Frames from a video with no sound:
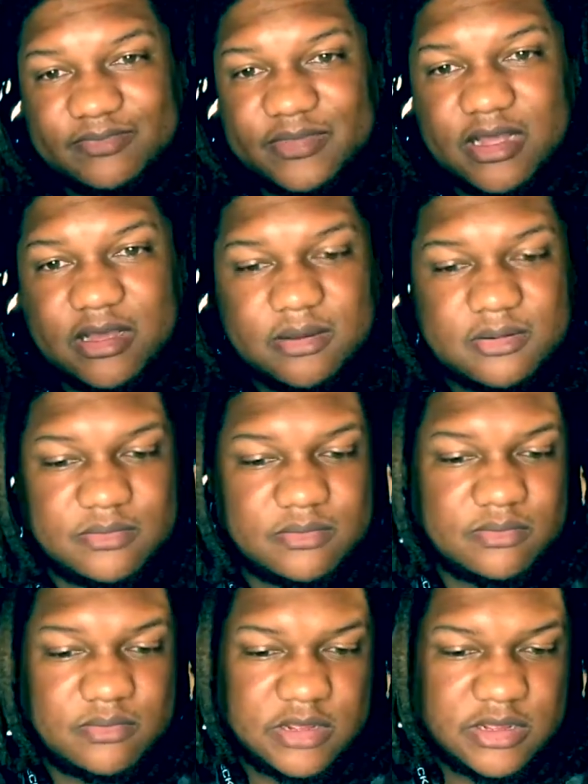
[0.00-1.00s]

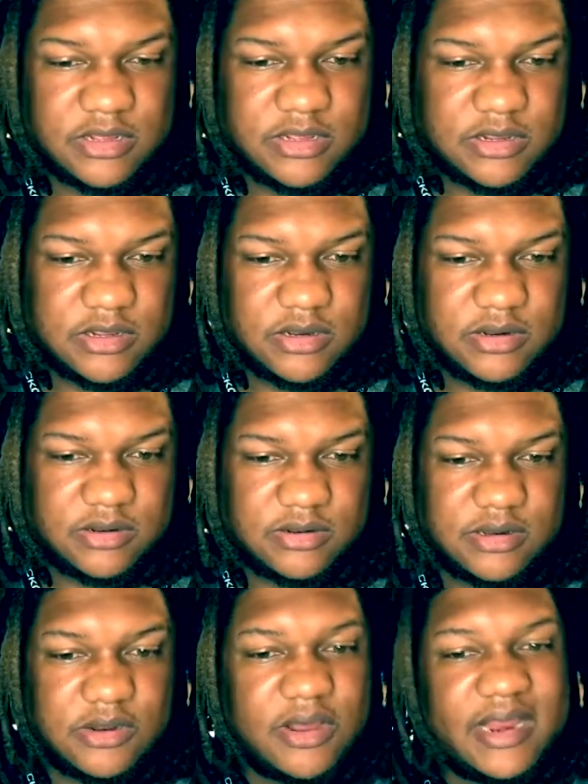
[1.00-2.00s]

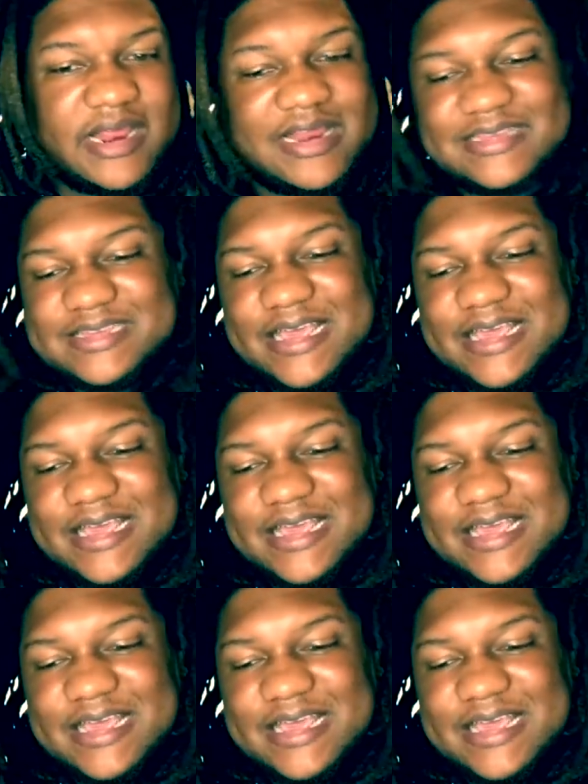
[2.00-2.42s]
And as